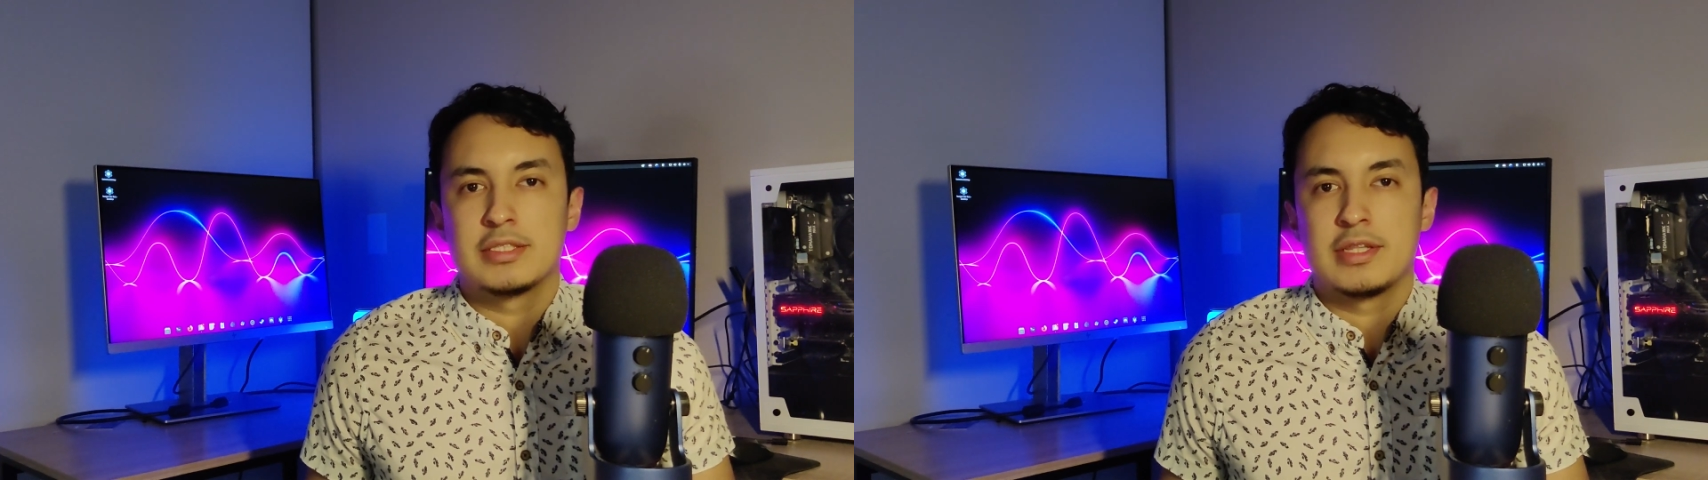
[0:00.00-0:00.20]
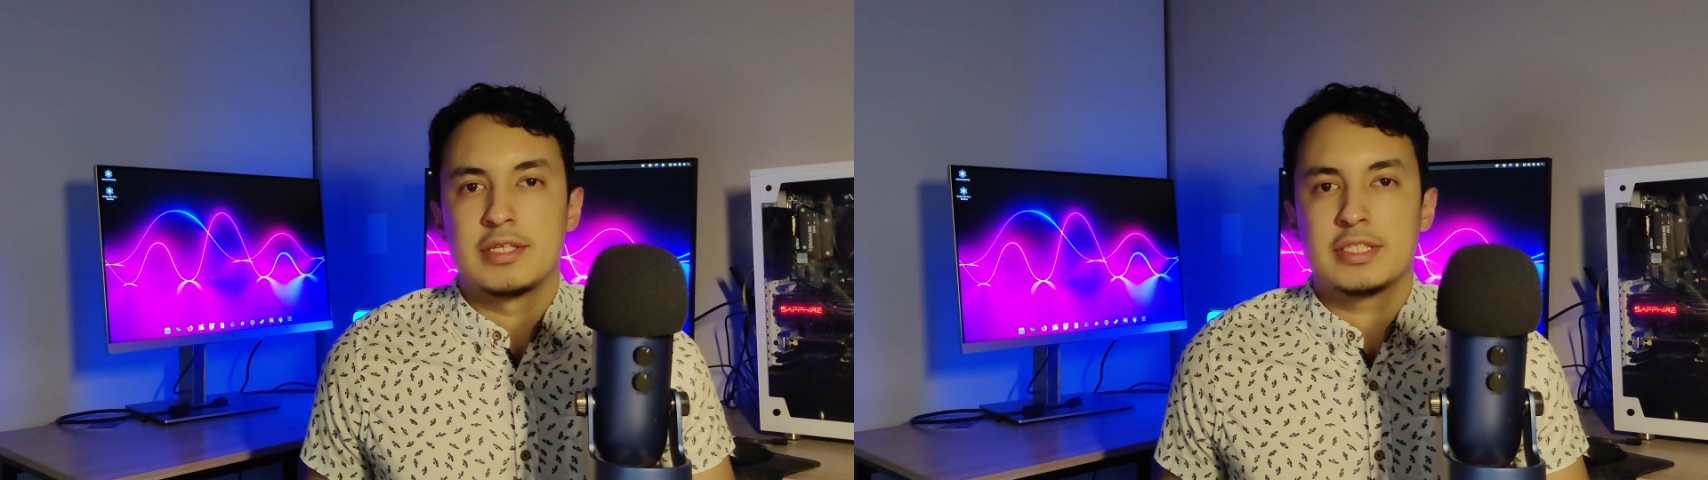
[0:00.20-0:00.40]

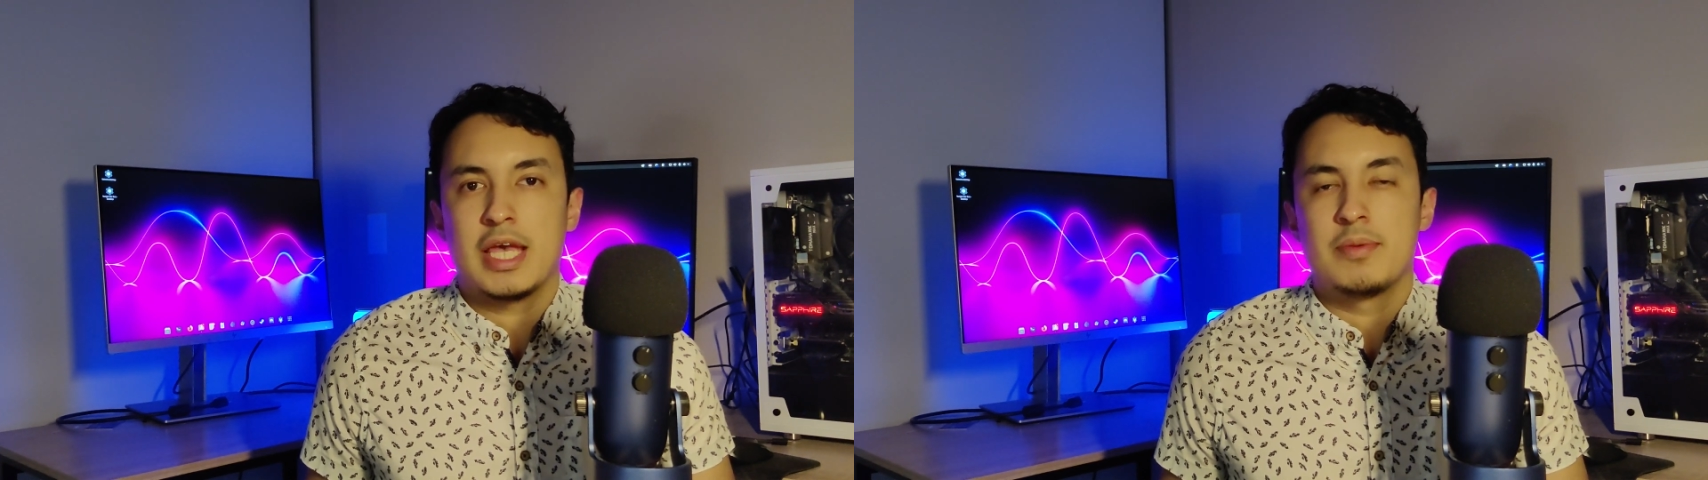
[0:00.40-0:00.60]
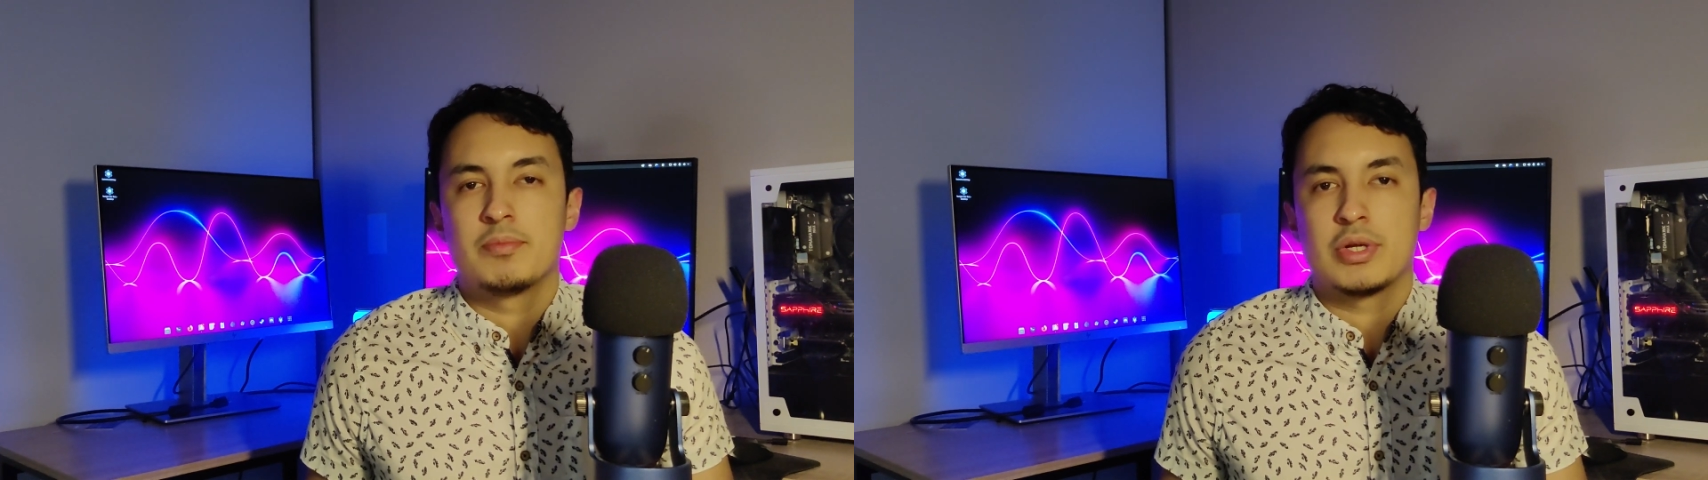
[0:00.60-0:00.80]
that this
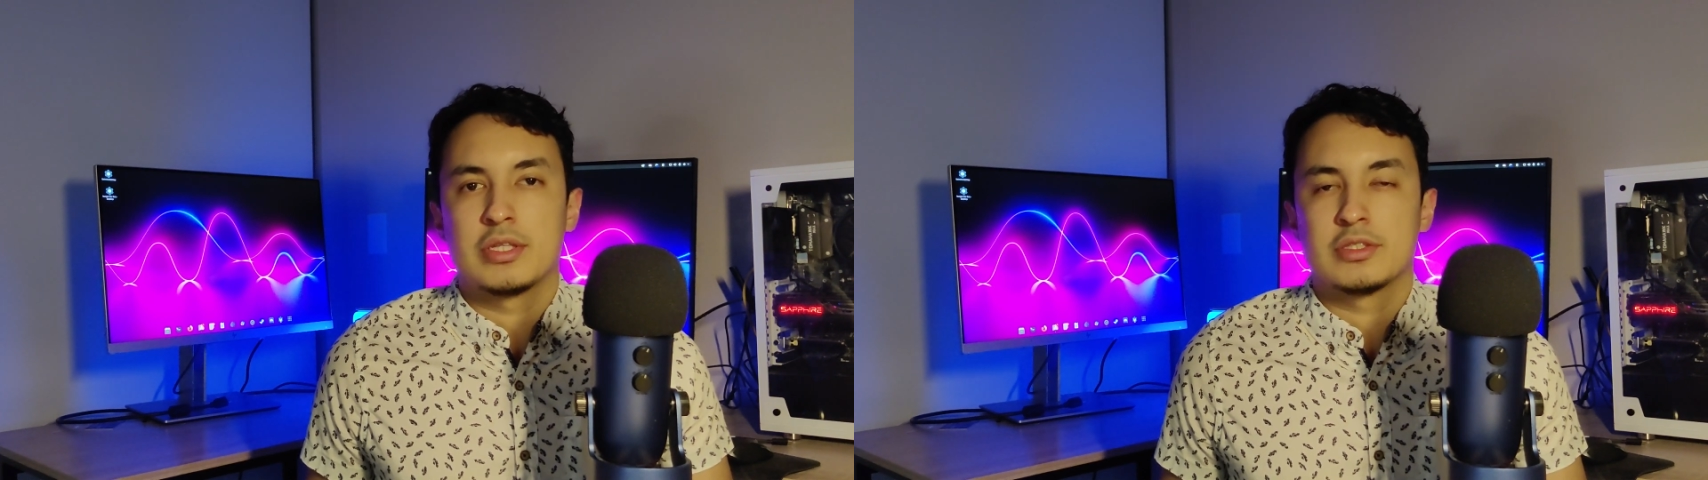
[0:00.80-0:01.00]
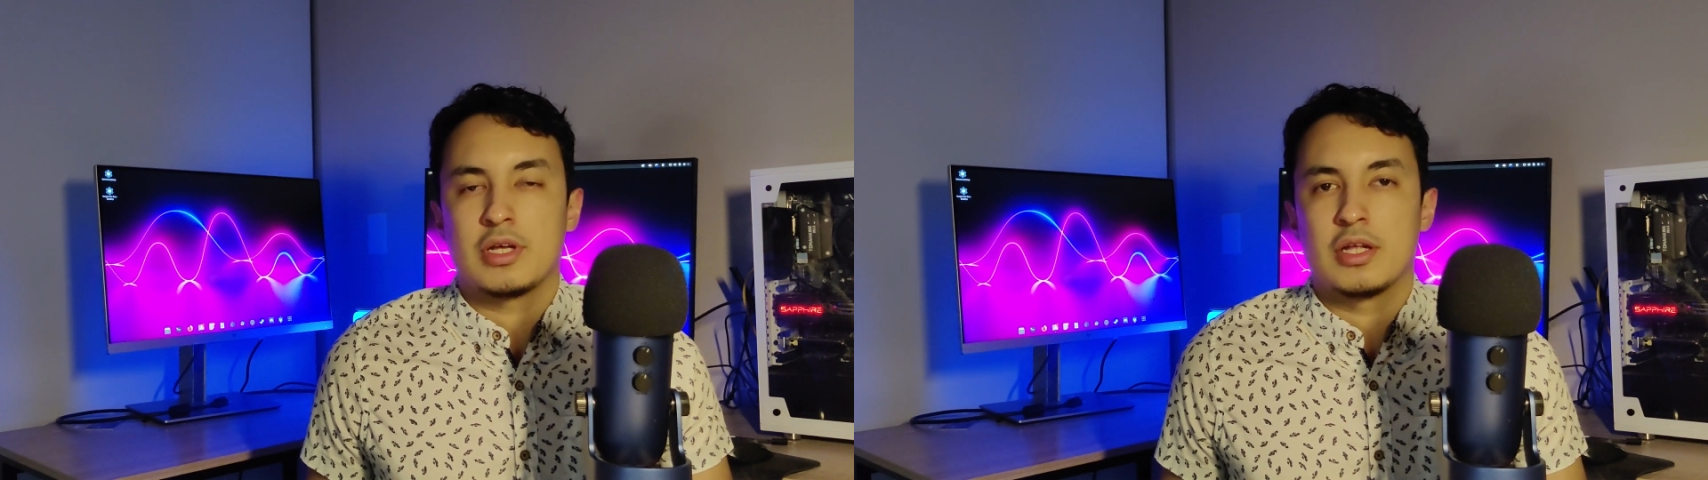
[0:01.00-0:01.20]
came
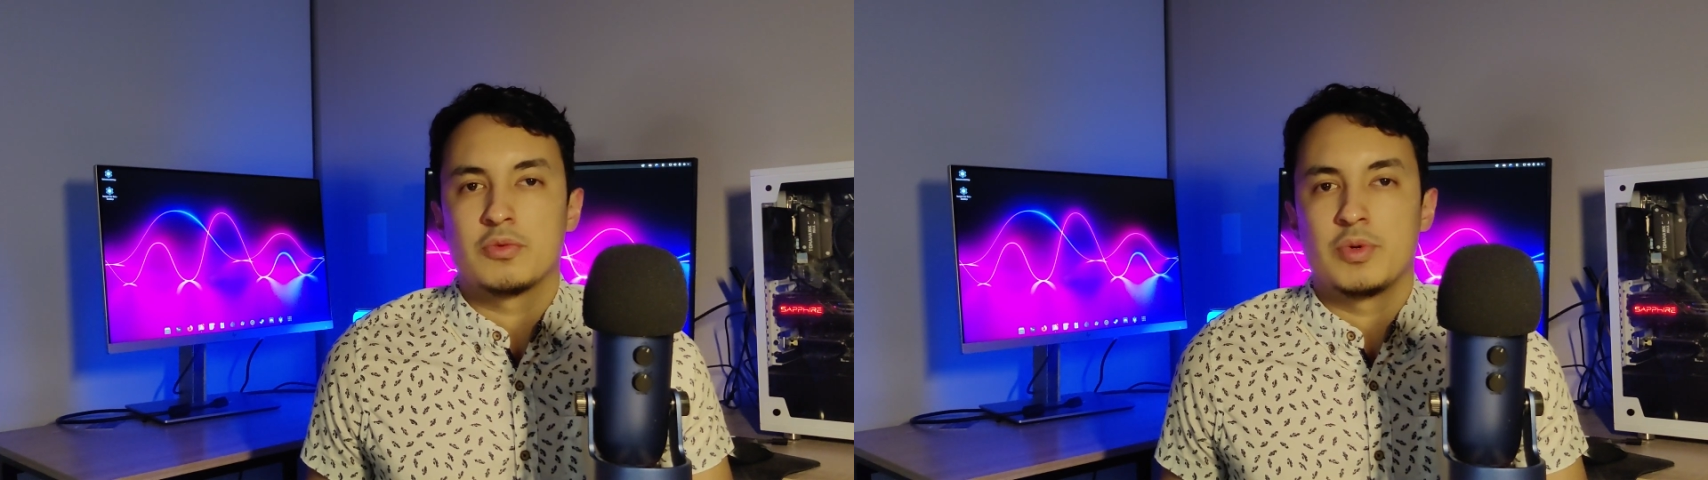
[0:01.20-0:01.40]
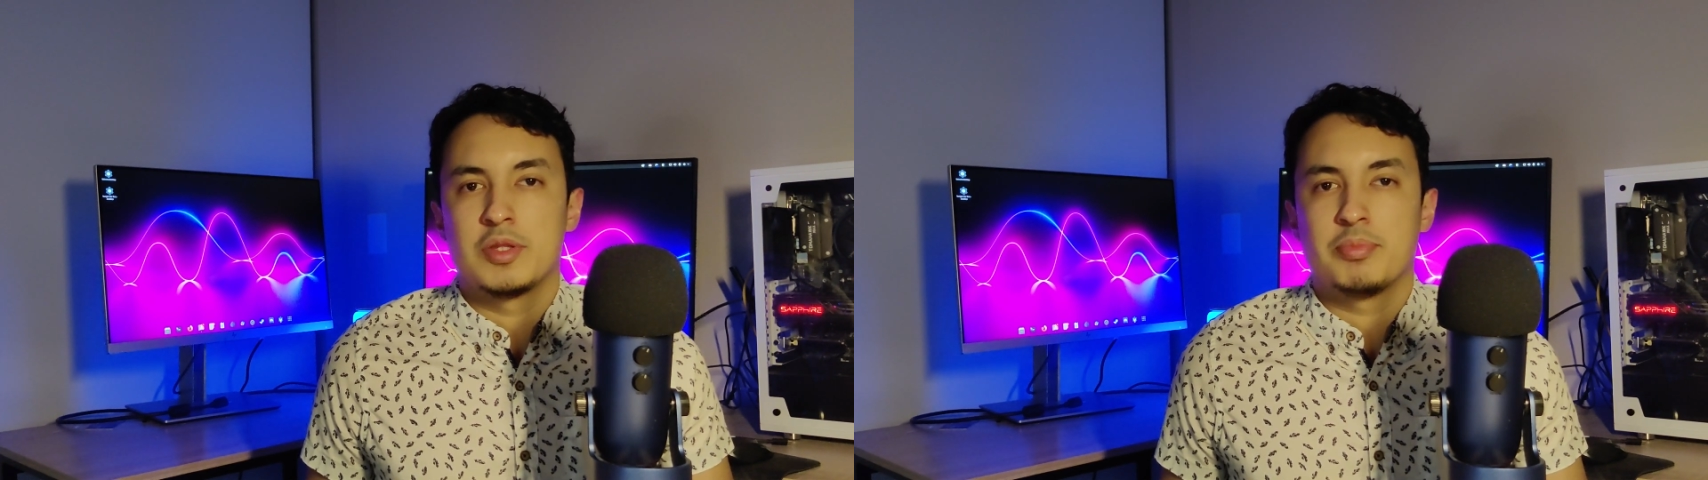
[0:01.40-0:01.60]
pre-installed
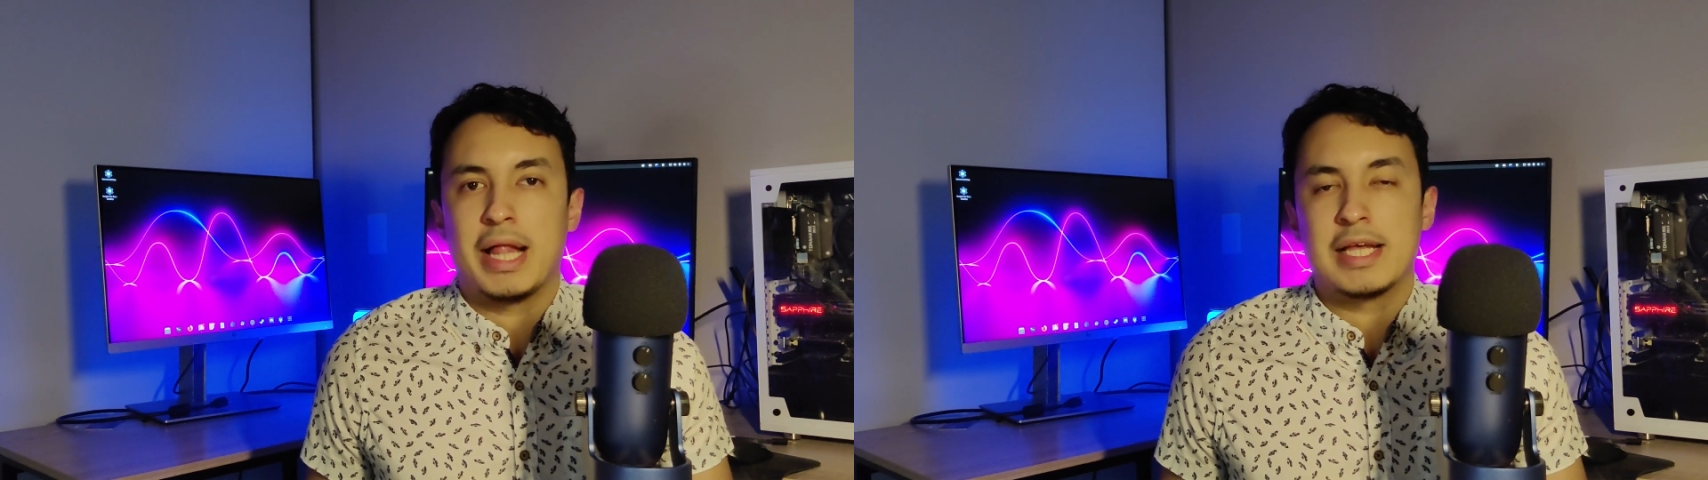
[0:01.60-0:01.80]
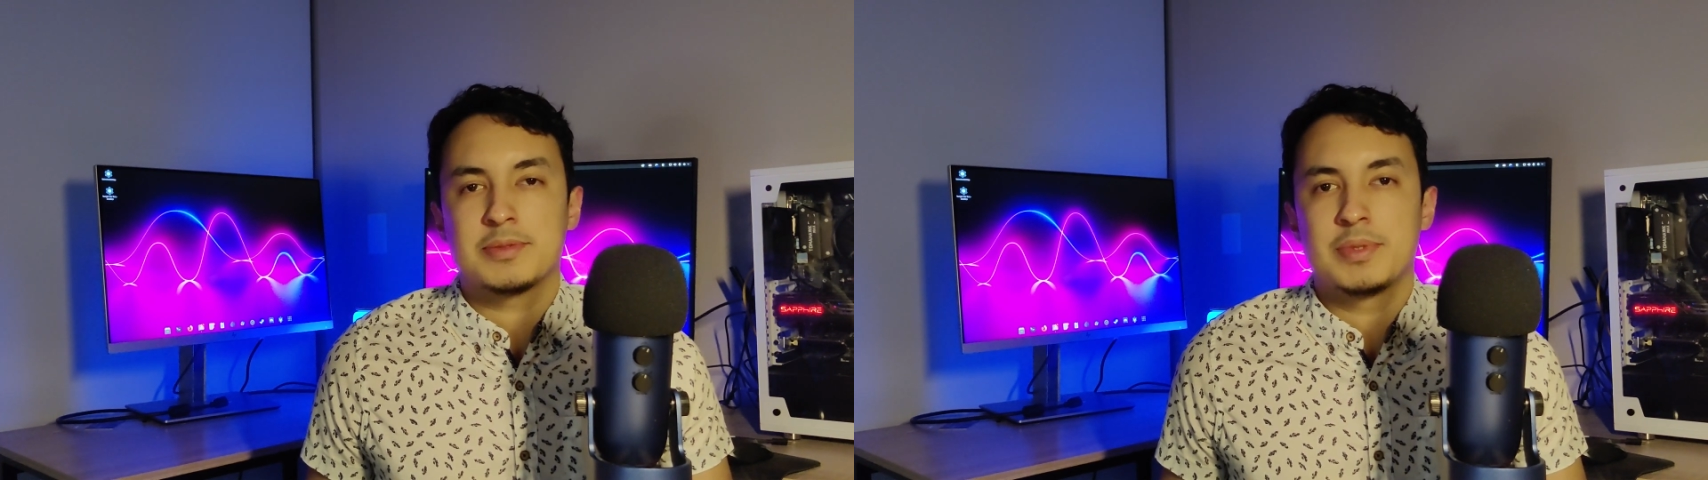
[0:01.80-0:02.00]
with
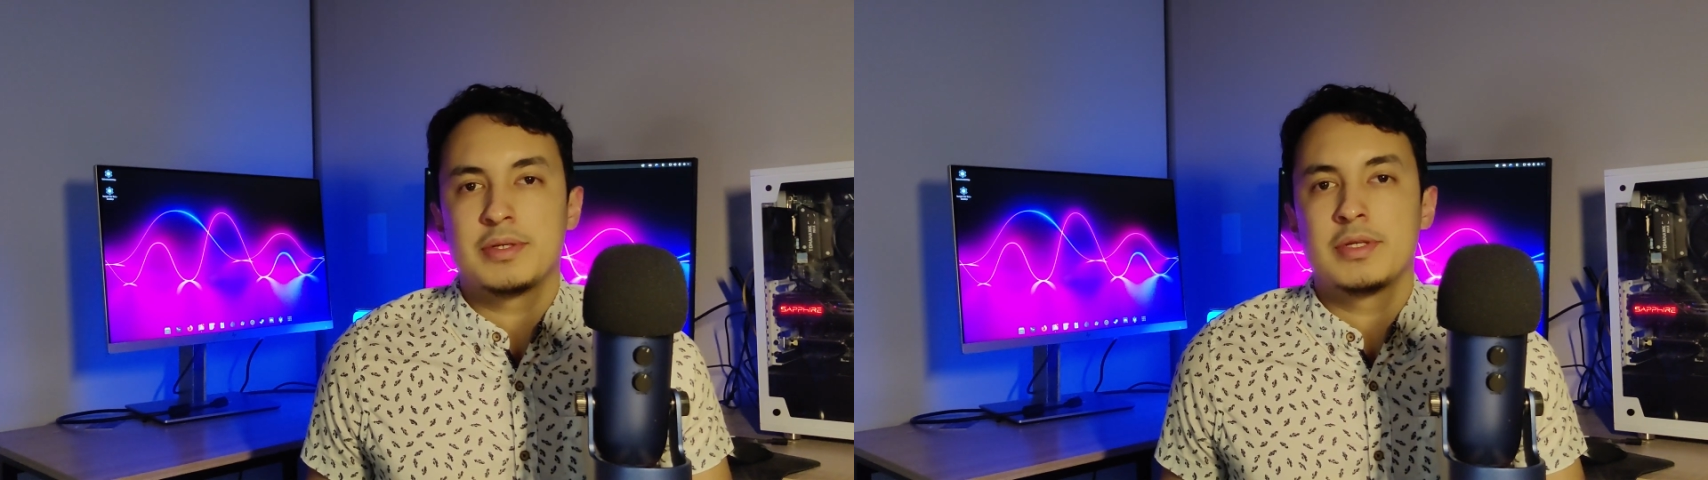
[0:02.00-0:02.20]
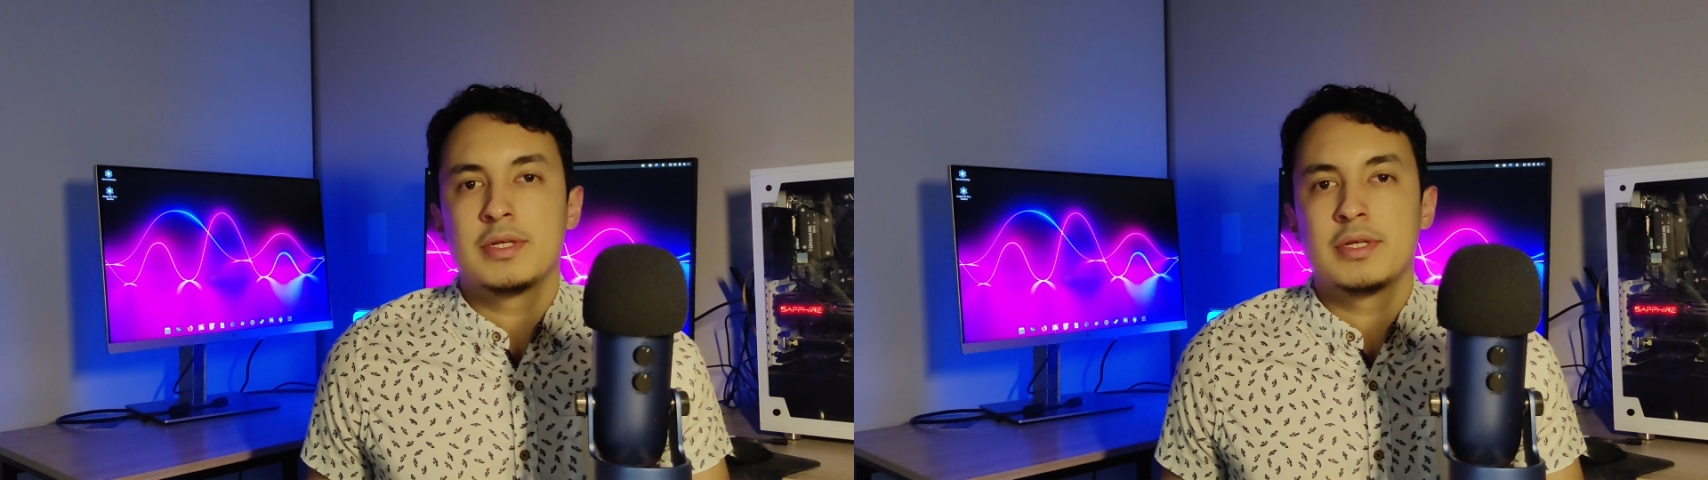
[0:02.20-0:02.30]
Plasma,